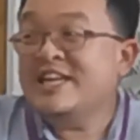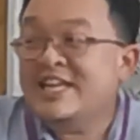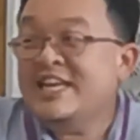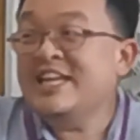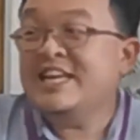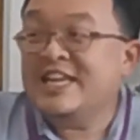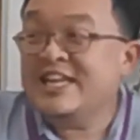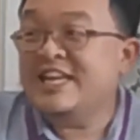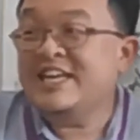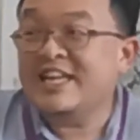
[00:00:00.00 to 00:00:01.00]
ding ding
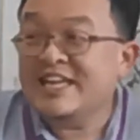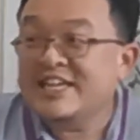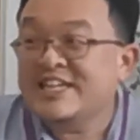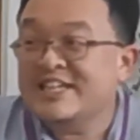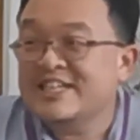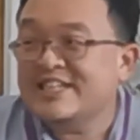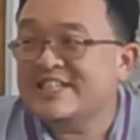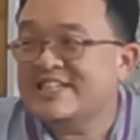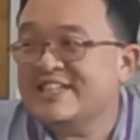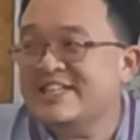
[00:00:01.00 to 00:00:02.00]
ding ding
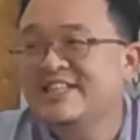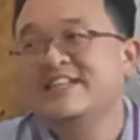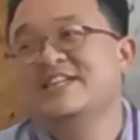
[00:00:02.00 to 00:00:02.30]
ding.